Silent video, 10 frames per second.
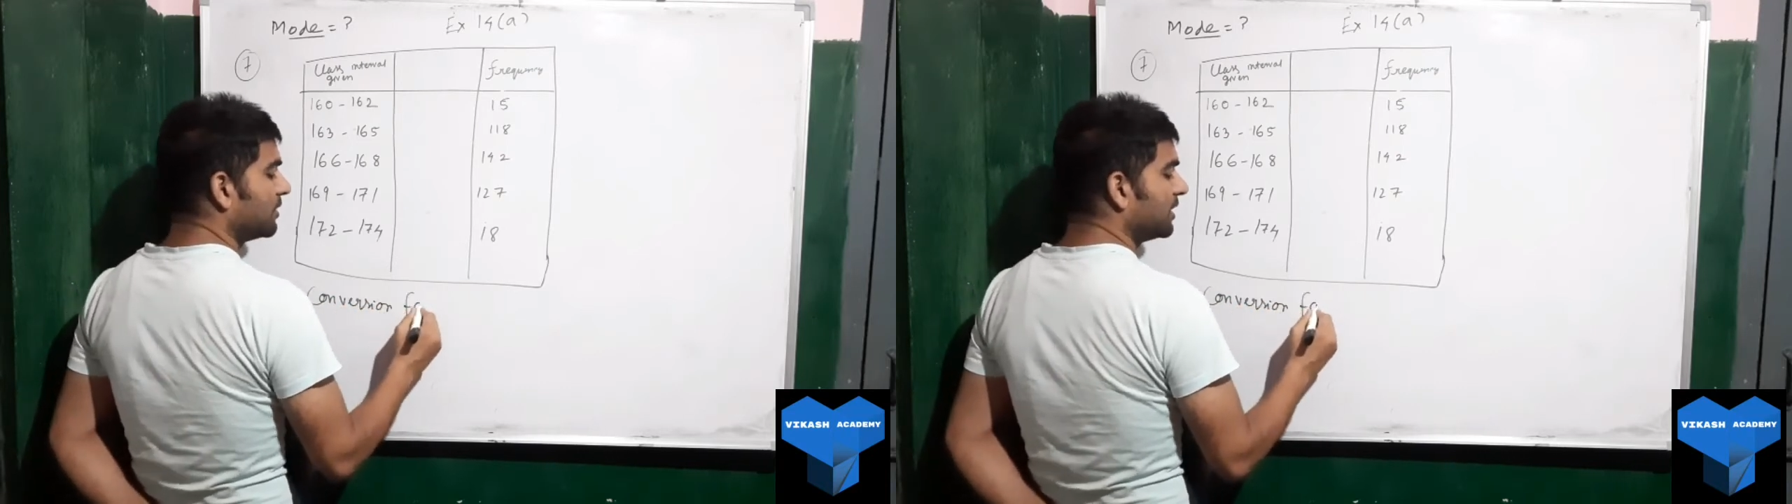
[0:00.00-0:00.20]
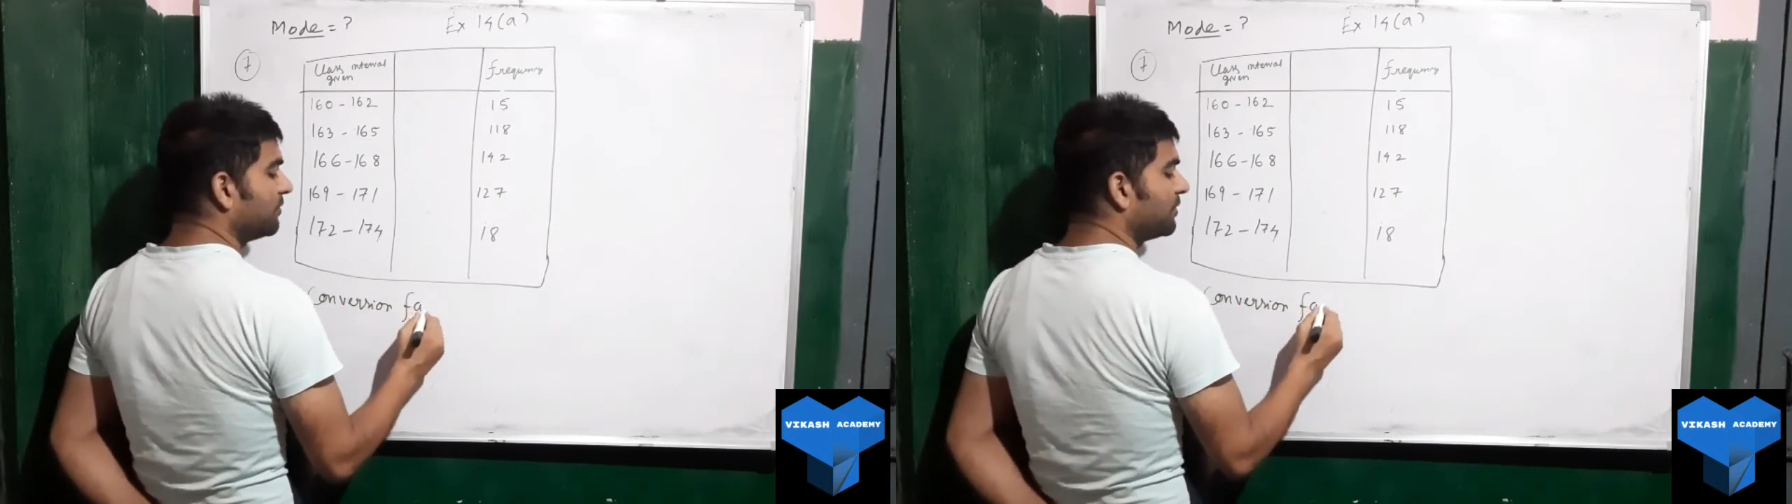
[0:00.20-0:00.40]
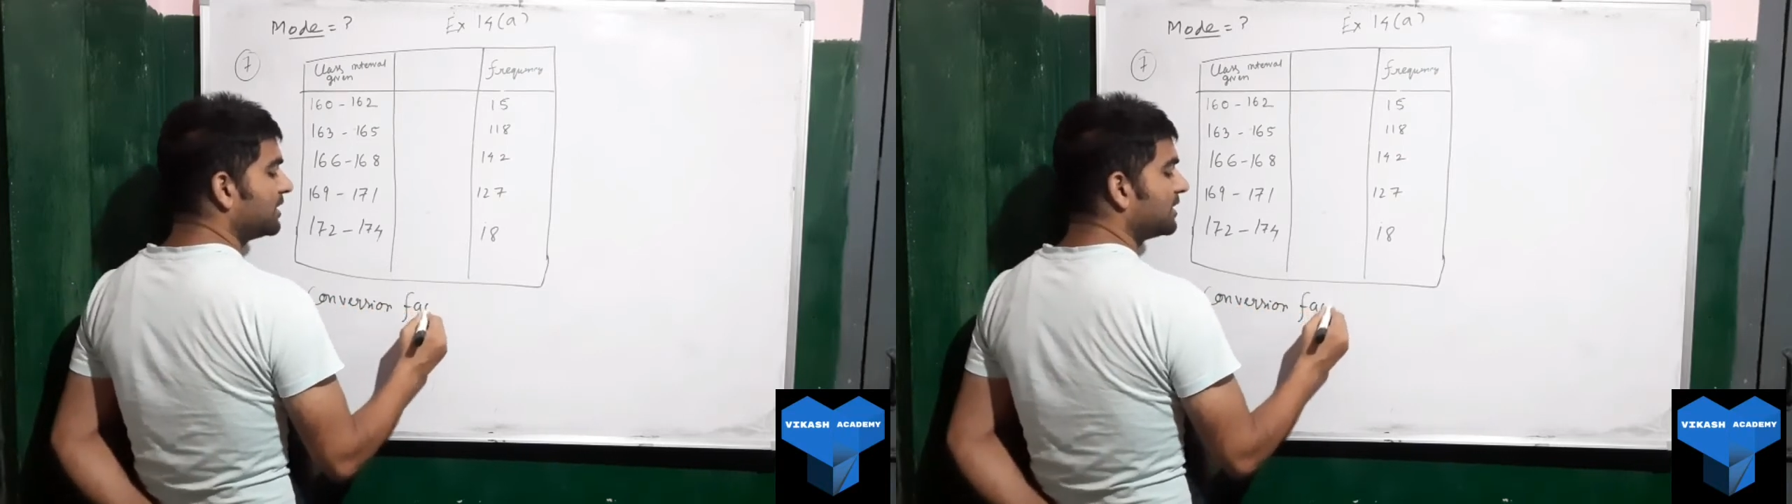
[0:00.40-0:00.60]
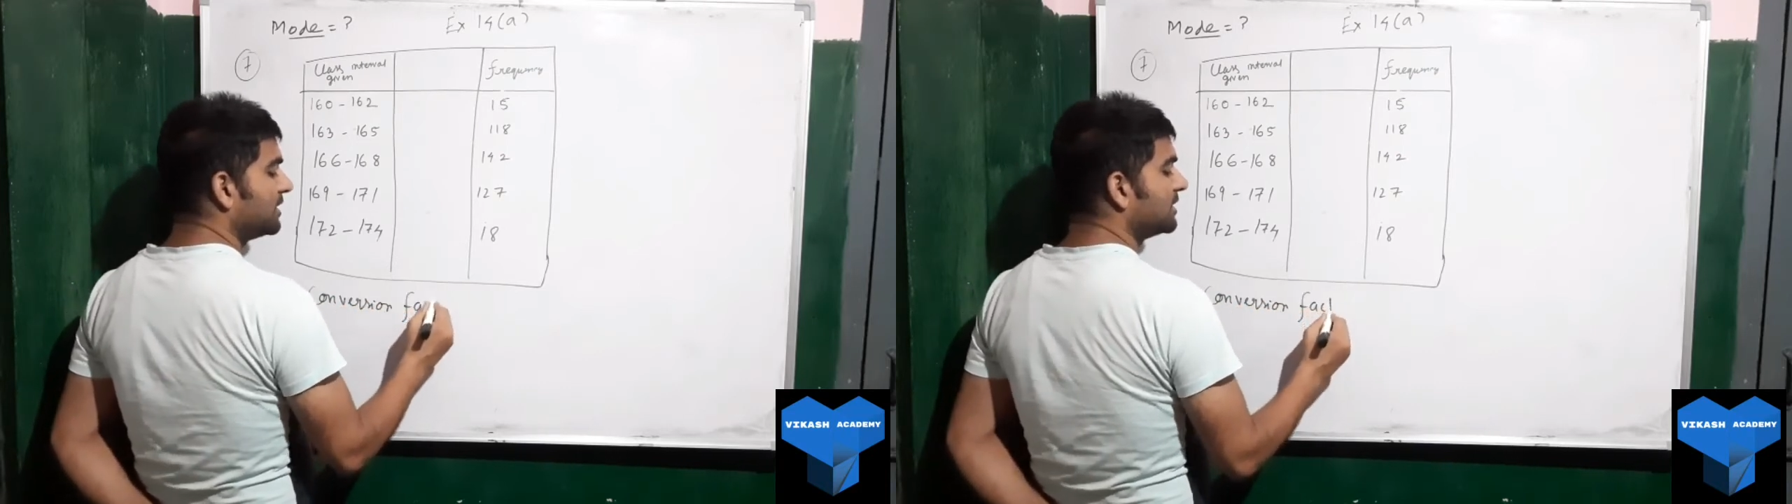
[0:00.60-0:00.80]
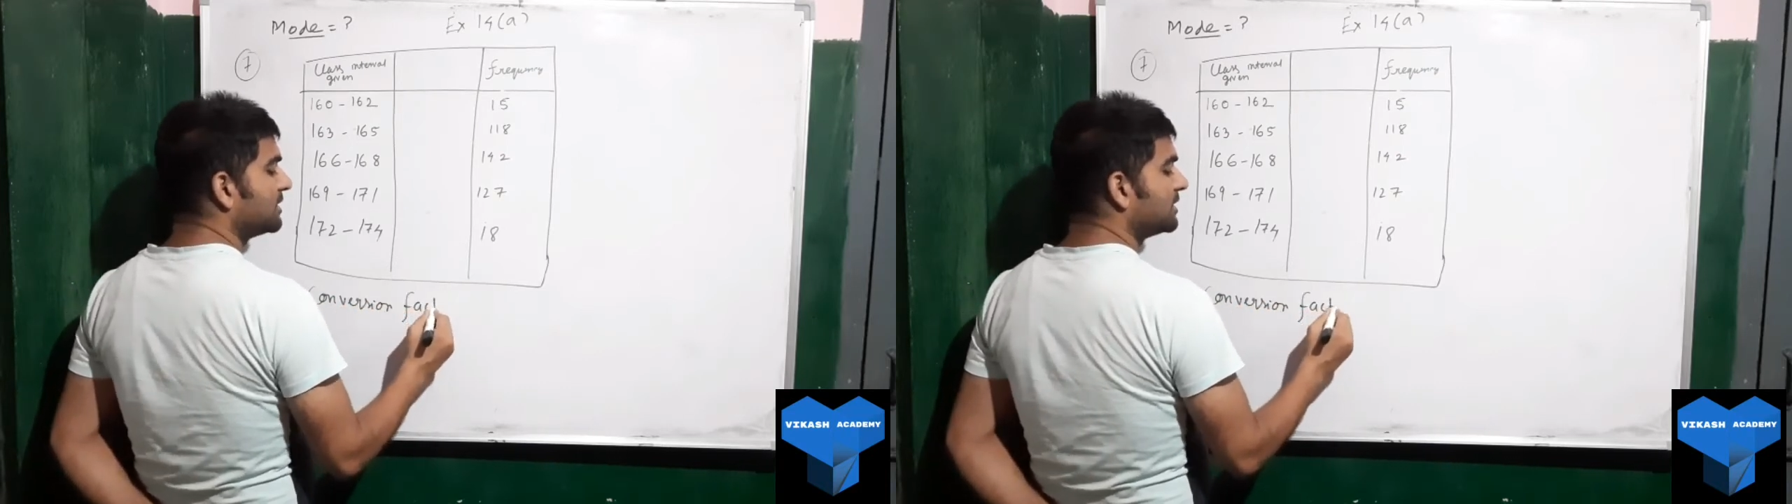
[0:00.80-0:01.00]
If
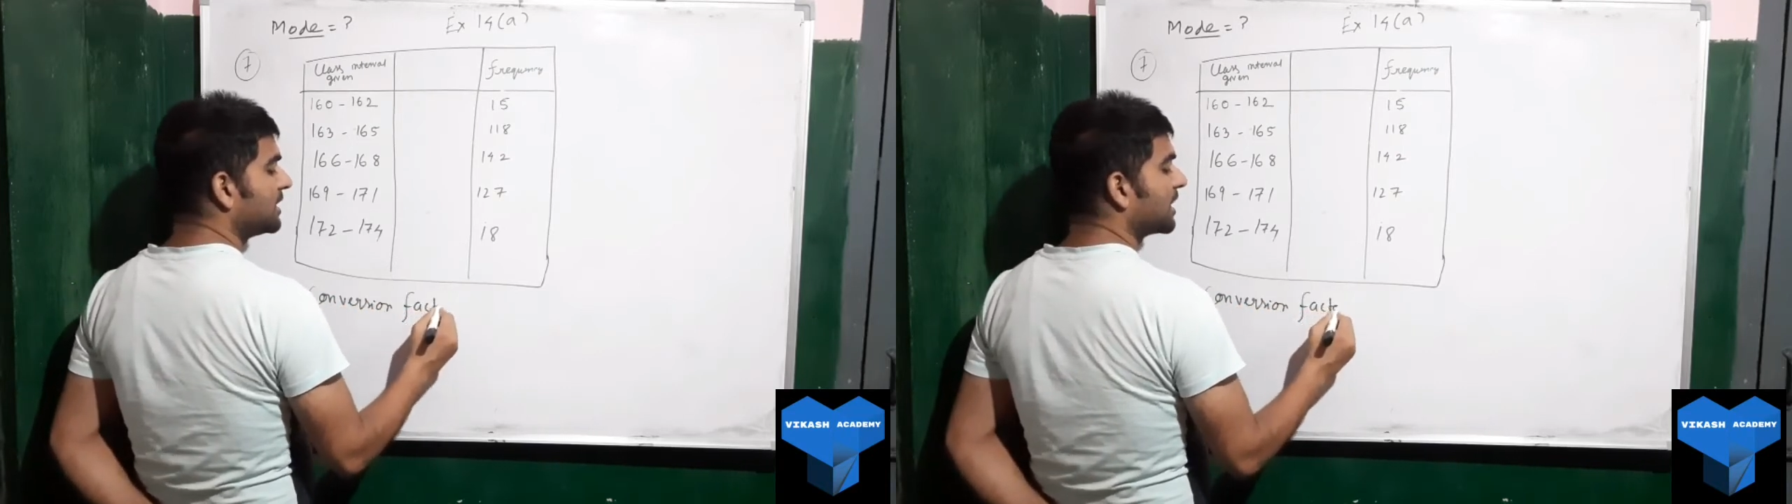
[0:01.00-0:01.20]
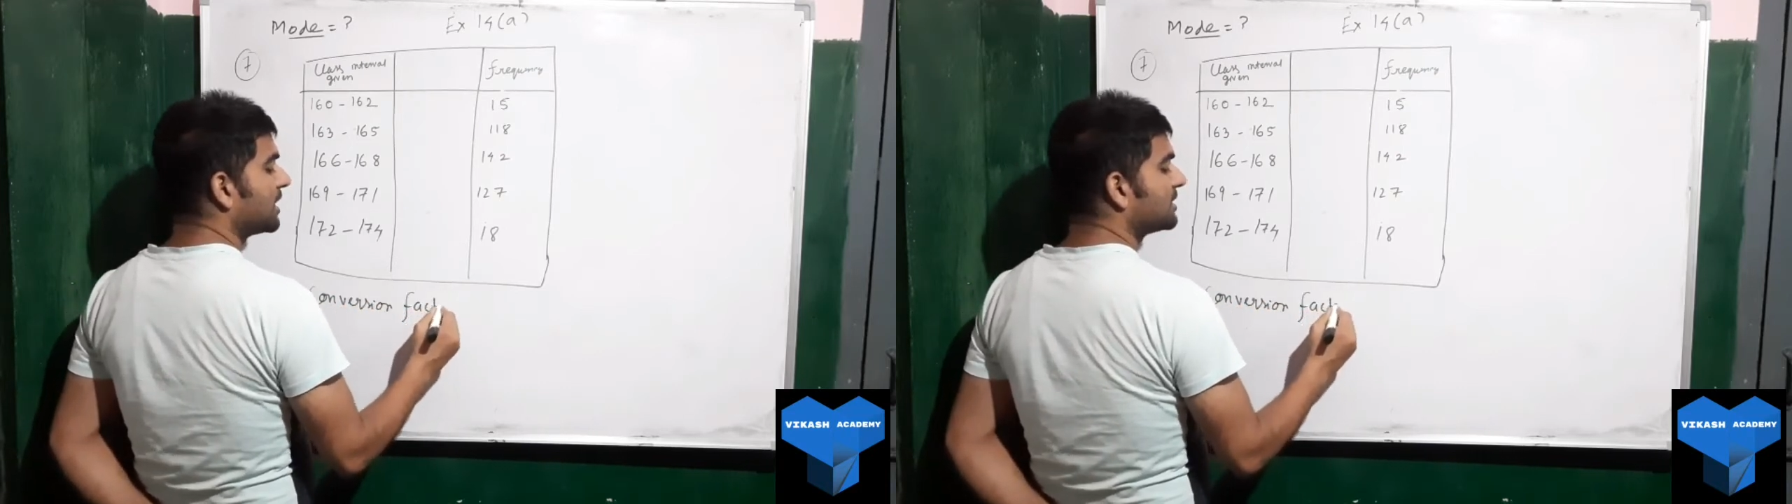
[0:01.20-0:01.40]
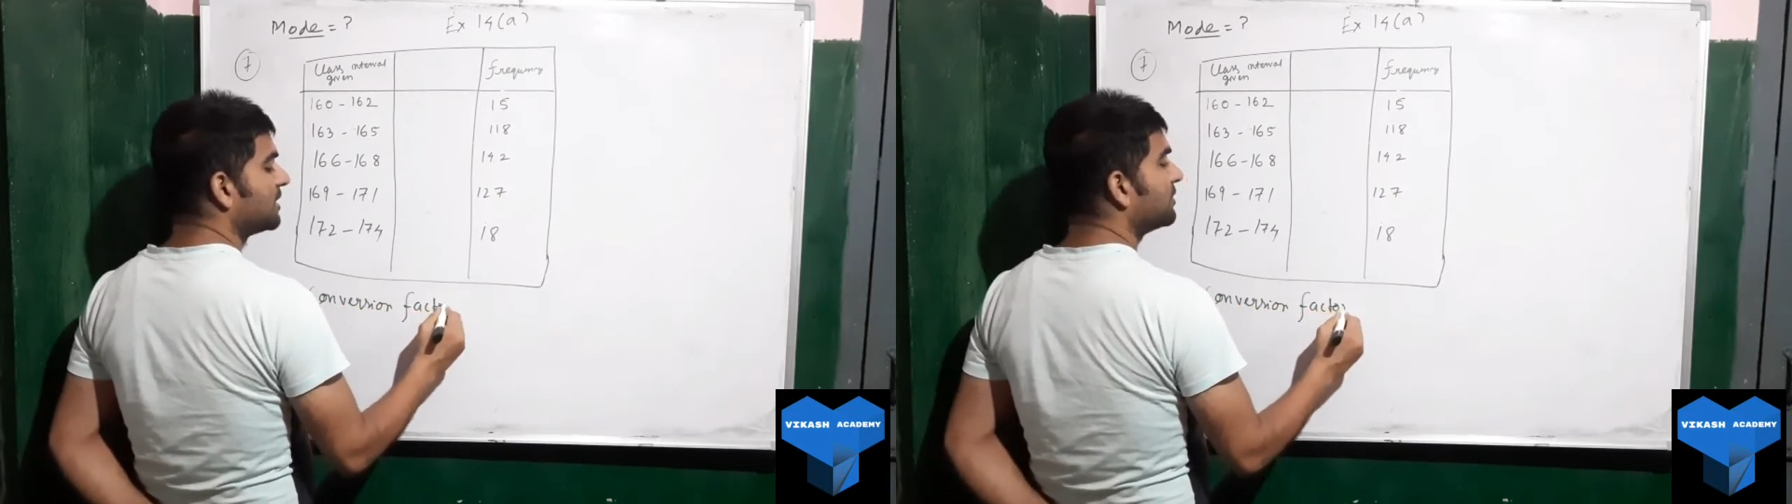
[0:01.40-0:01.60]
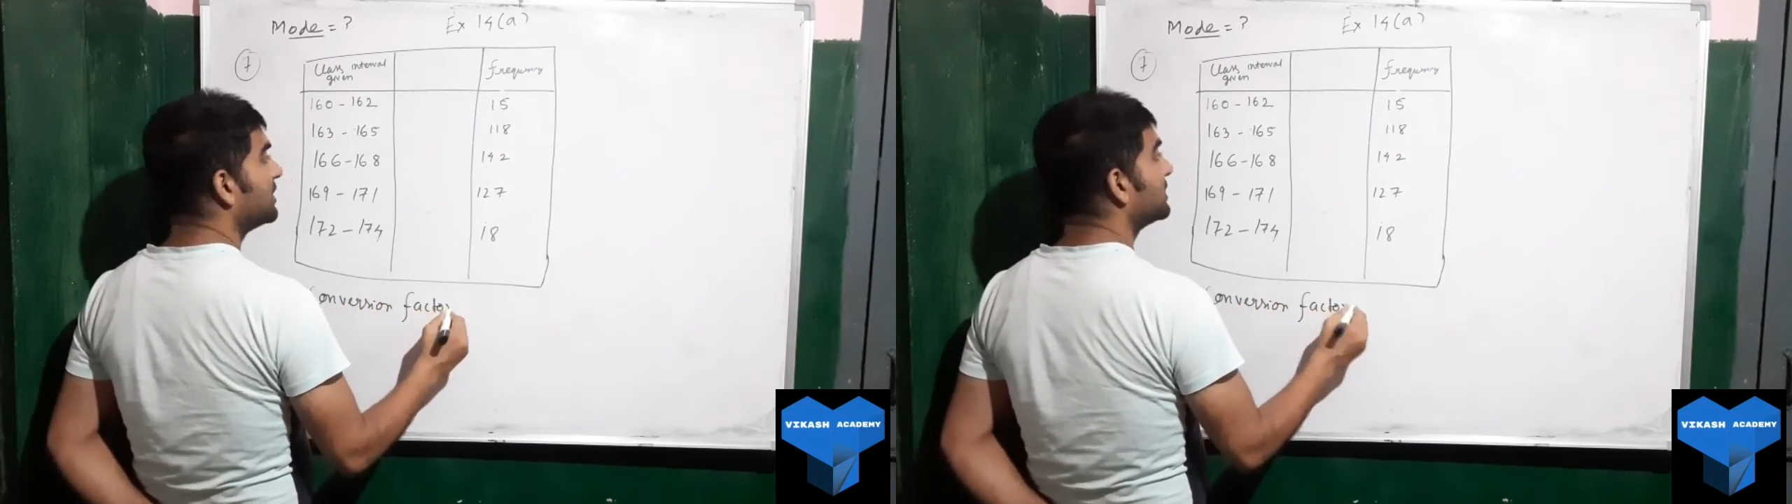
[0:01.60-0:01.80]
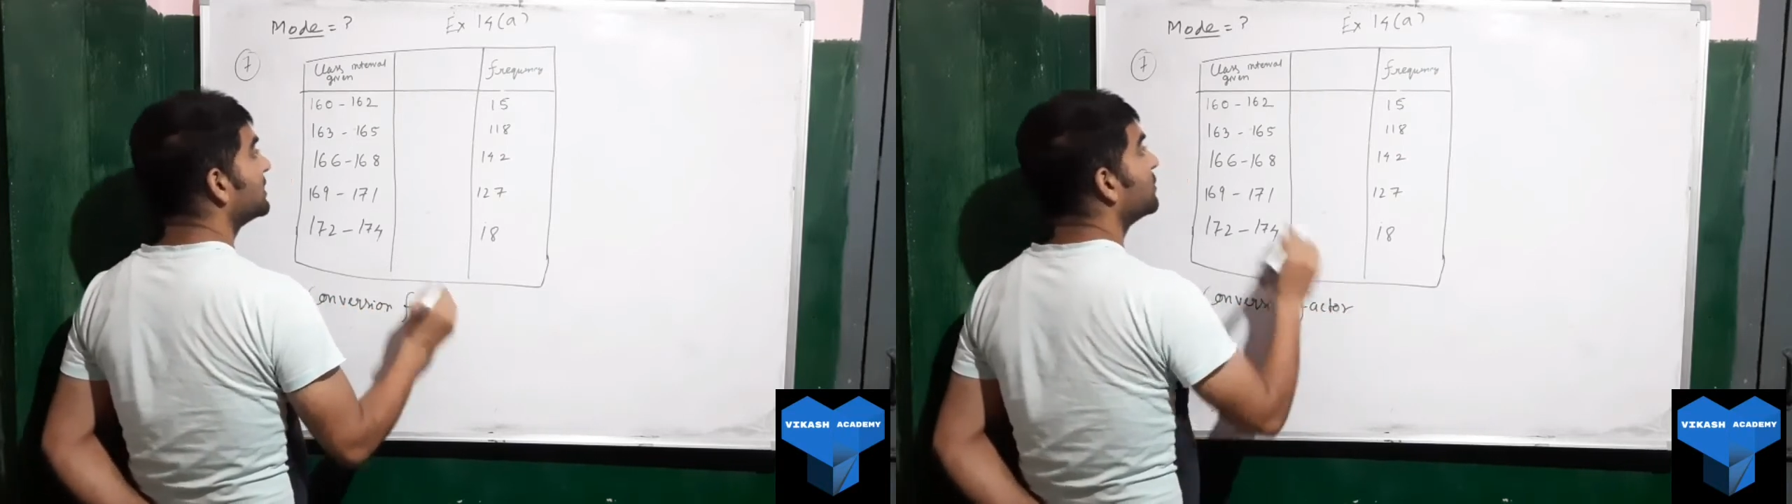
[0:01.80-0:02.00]
this is the case, if
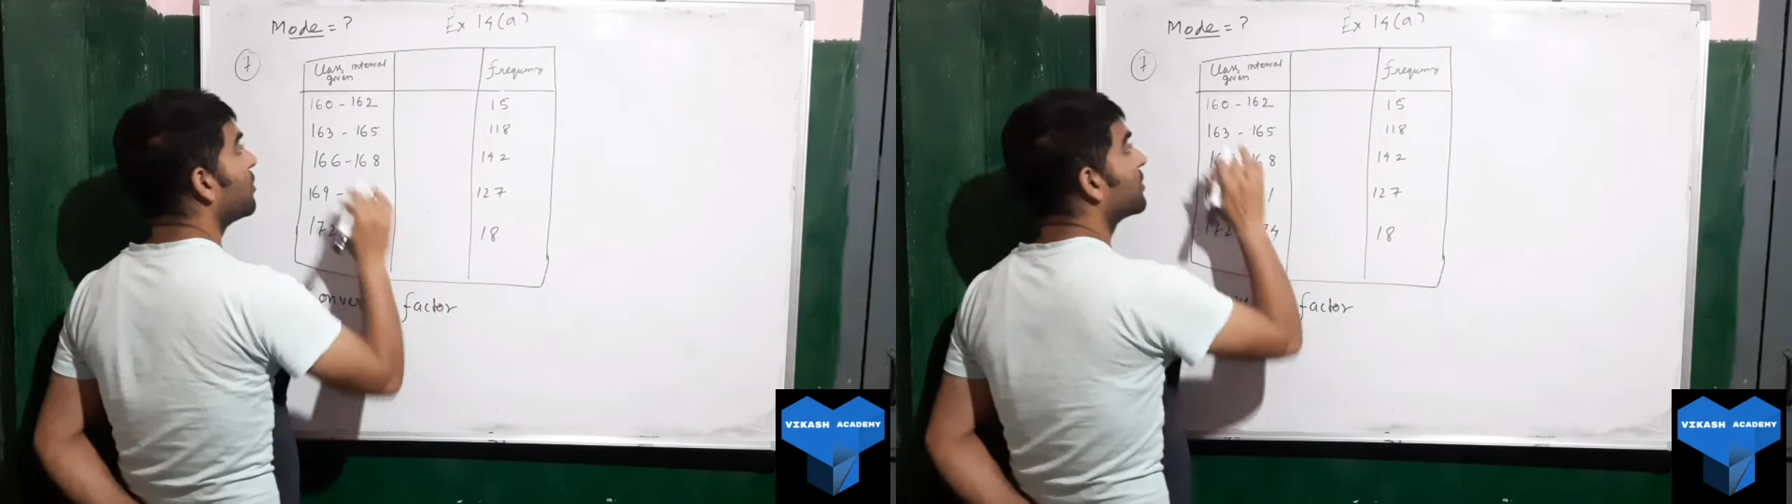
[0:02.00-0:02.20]
this is not